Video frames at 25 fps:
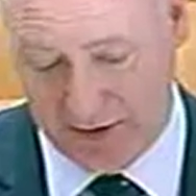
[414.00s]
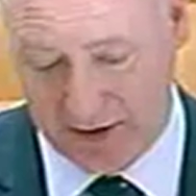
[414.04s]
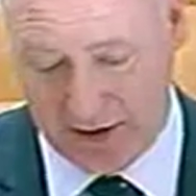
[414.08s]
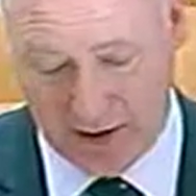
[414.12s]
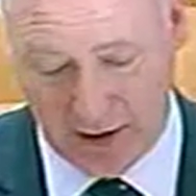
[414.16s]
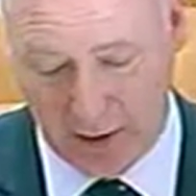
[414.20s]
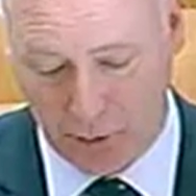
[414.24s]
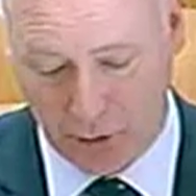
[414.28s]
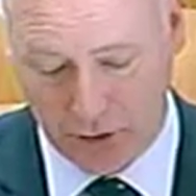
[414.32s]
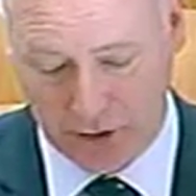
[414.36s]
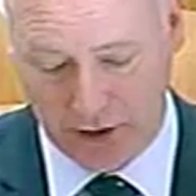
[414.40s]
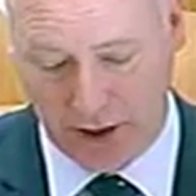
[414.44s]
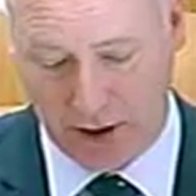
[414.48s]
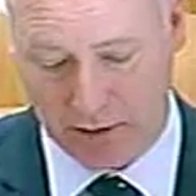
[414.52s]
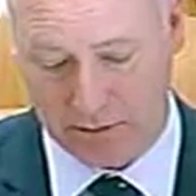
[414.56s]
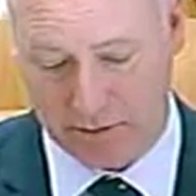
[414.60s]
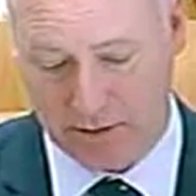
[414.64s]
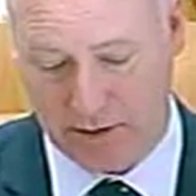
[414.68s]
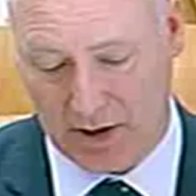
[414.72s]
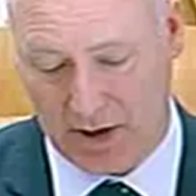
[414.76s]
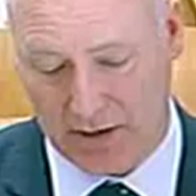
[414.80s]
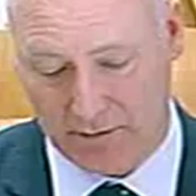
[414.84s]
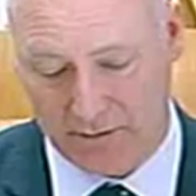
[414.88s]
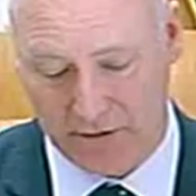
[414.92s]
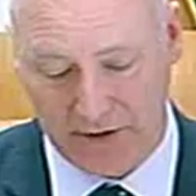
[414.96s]
think I would.
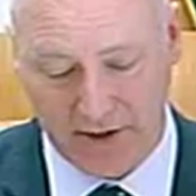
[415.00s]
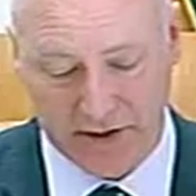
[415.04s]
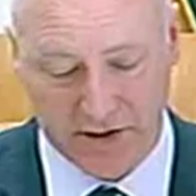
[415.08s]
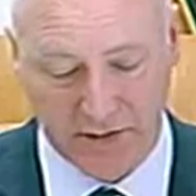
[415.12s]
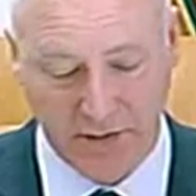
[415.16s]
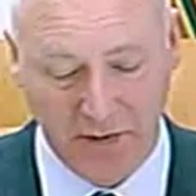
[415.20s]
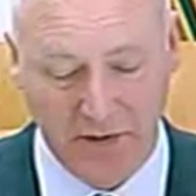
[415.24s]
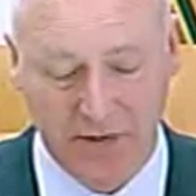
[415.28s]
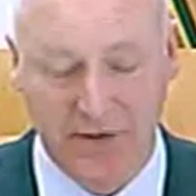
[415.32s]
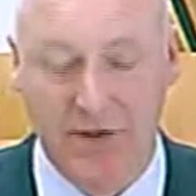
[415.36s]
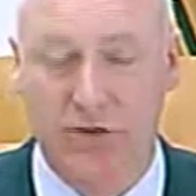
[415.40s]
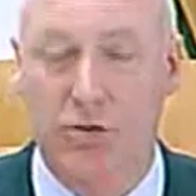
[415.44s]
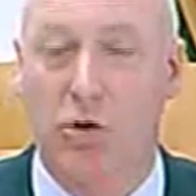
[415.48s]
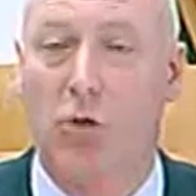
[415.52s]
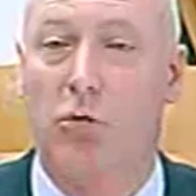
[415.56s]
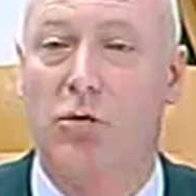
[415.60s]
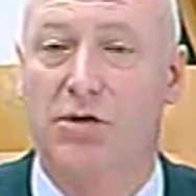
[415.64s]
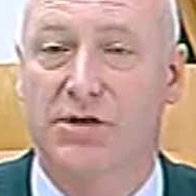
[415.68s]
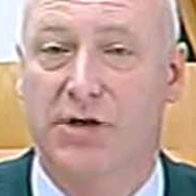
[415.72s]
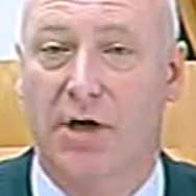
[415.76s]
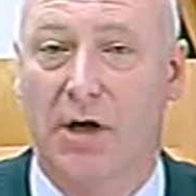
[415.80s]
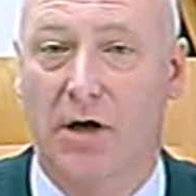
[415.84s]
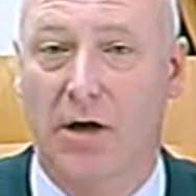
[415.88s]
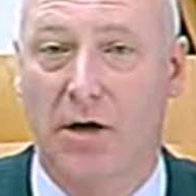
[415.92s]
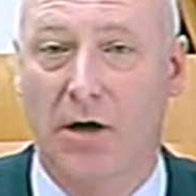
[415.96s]
Flexibility is
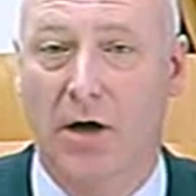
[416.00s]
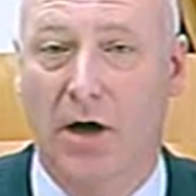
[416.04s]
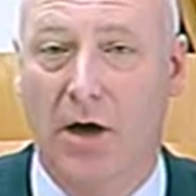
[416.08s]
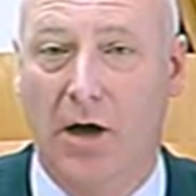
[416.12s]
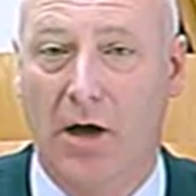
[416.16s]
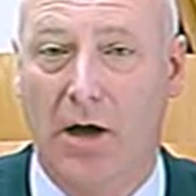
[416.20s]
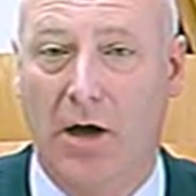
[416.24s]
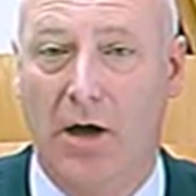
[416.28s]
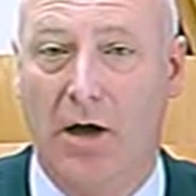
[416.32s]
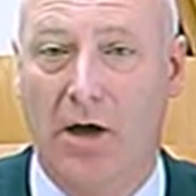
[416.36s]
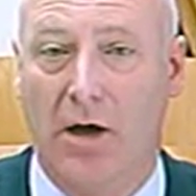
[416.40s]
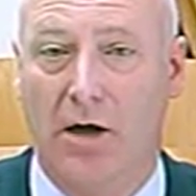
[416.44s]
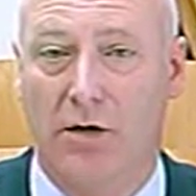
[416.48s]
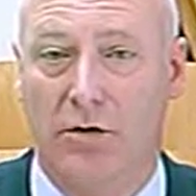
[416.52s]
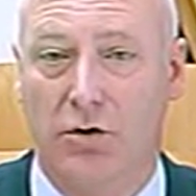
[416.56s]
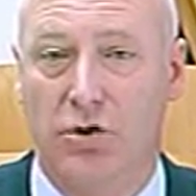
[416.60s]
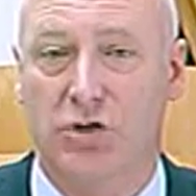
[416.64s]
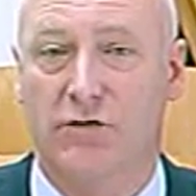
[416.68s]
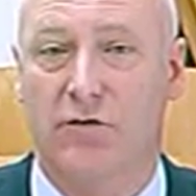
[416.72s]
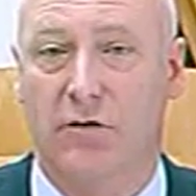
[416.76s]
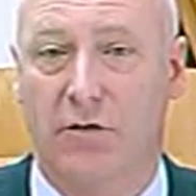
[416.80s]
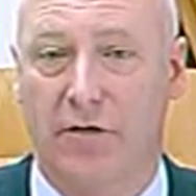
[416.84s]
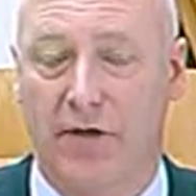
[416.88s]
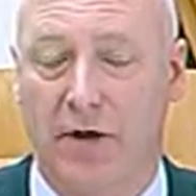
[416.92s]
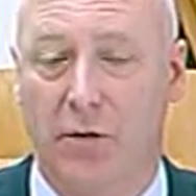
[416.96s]
always a
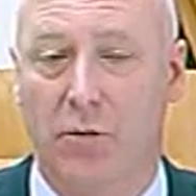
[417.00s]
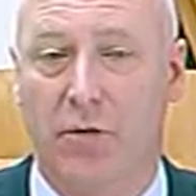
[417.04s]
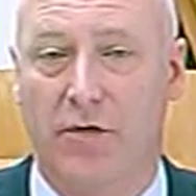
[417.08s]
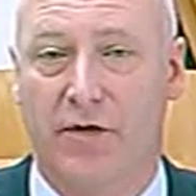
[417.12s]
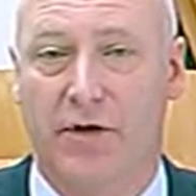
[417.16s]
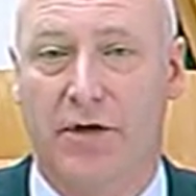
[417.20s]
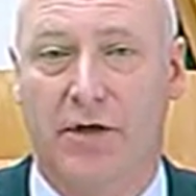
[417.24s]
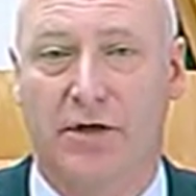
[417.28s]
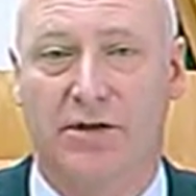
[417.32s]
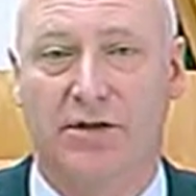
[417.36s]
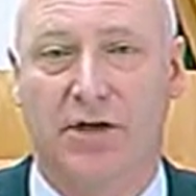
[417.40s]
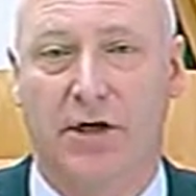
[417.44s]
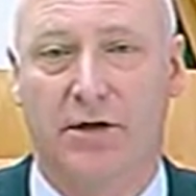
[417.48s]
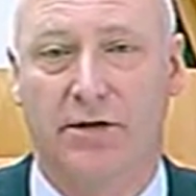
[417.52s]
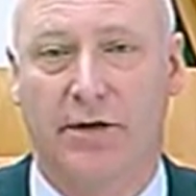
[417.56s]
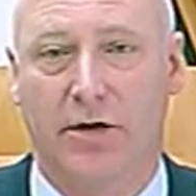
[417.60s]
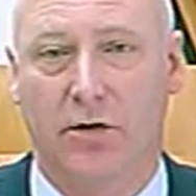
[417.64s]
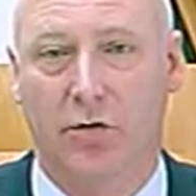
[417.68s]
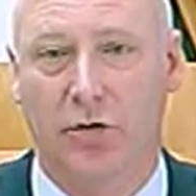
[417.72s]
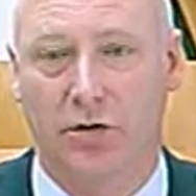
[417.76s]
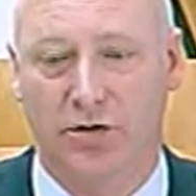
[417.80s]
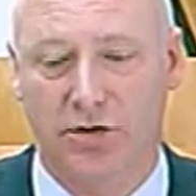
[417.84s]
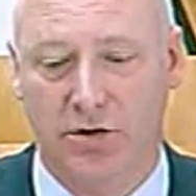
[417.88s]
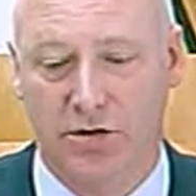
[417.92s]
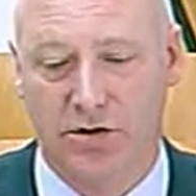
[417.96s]
useful thing within our
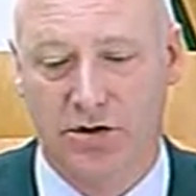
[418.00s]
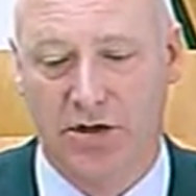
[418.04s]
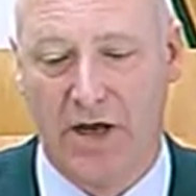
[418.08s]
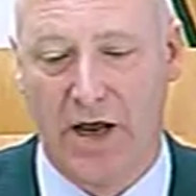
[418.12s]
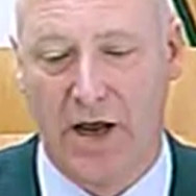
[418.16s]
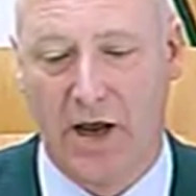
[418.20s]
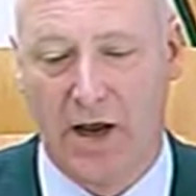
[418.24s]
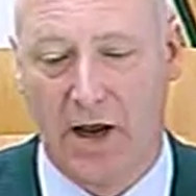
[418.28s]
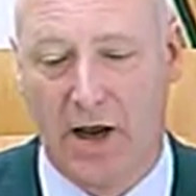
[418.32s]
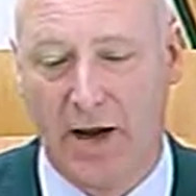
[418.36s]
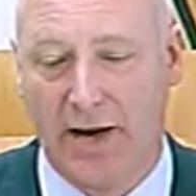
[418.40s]
standing orders.